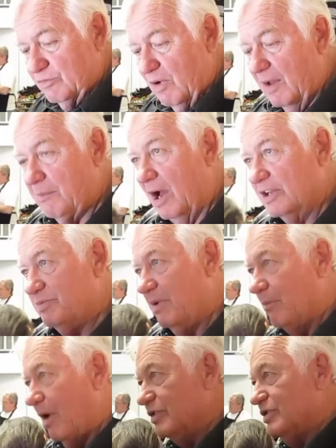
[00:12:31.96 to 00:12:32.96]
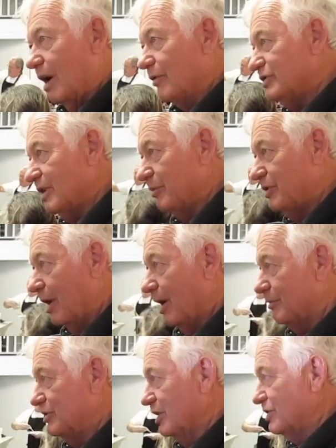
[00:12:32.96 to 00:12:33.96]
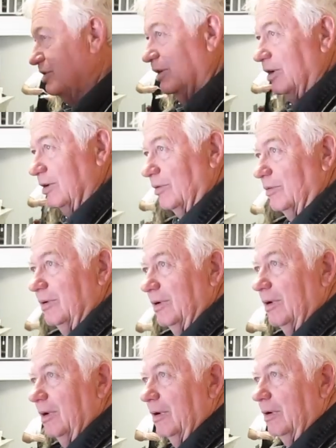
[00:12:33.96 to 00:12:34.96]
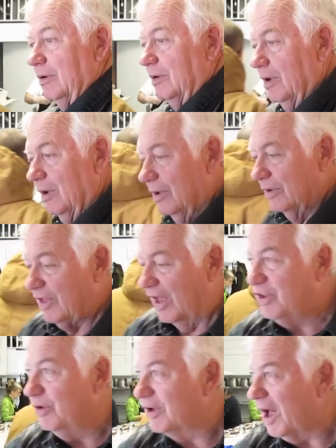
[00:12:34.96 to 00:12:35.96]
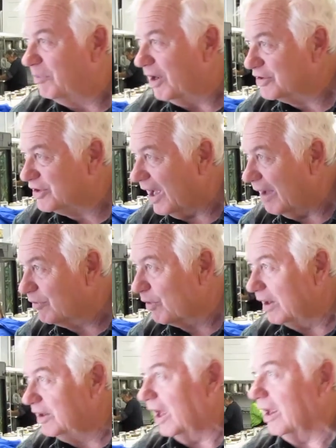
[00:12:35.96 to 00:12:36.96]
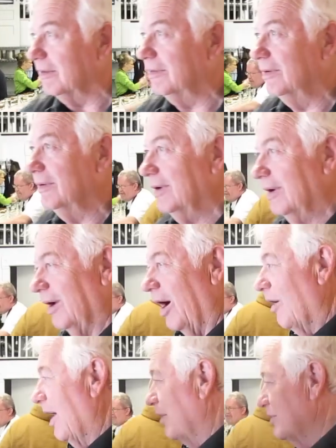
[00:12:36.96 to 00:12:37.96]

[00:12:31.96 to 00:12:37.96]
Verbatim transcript: I've got a heart, not only for, for all people. You know, everybody that comes through that door, I don't care whether they're a doctor, lawyer,